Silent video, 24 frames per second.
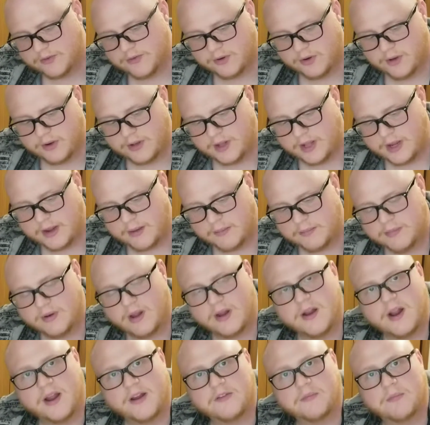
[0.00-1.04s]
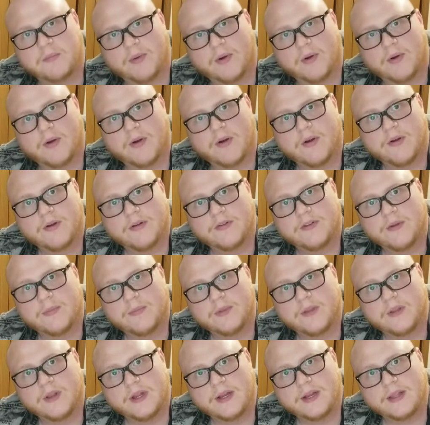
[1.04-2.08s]
it on like a nice burger or
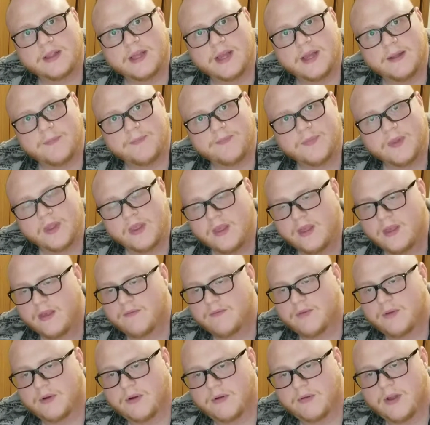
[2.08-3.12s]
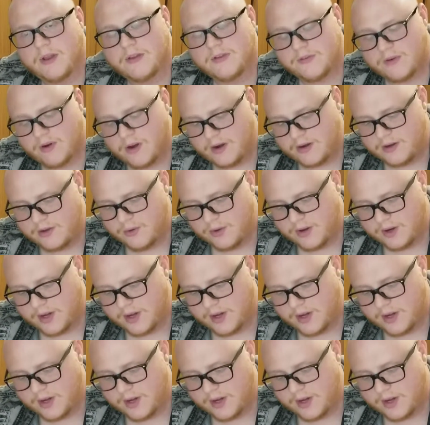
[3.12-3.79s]
something like that. If you're in a restaurant, you could